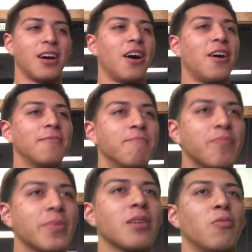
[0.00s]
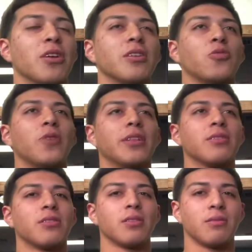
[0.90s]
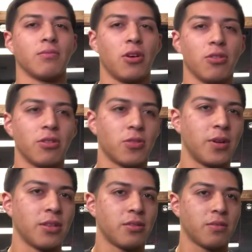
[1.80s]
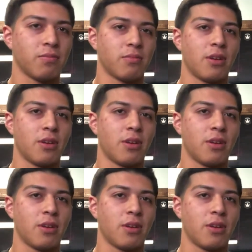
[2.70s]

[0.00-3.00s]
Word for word: Uh, one of the twins, the older twins.